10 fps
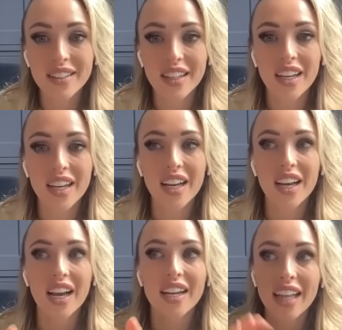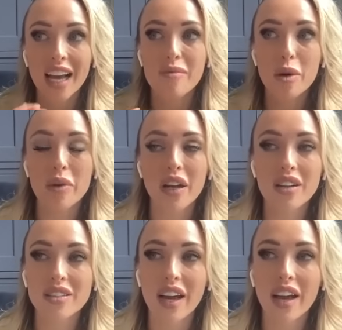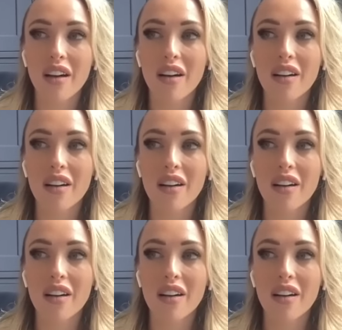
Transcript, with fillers: Yeah. And at that moment, I was like, oh god,